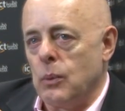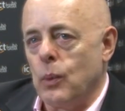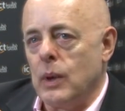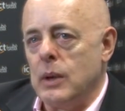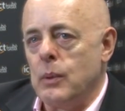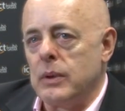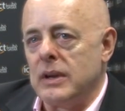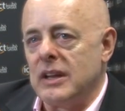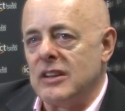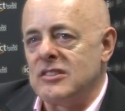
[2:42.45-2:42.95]

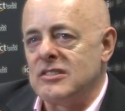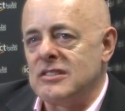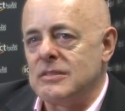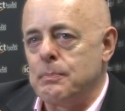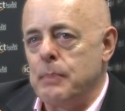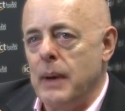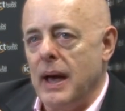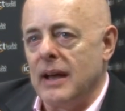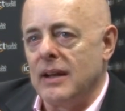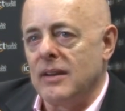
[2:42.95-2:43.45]
we would
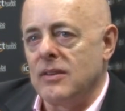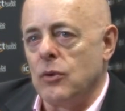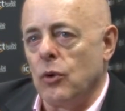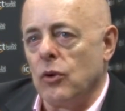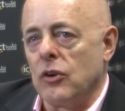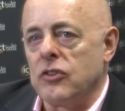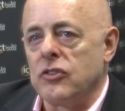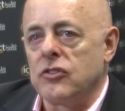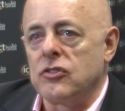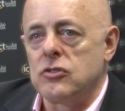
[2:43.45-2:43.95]
expect
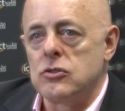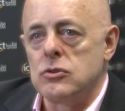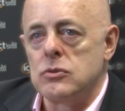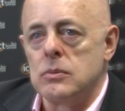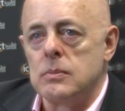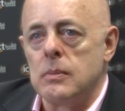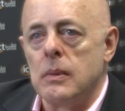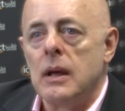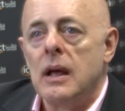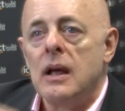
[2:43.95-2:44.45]
or
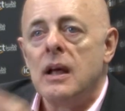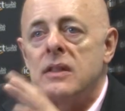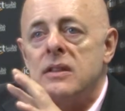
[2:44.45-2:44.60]
assume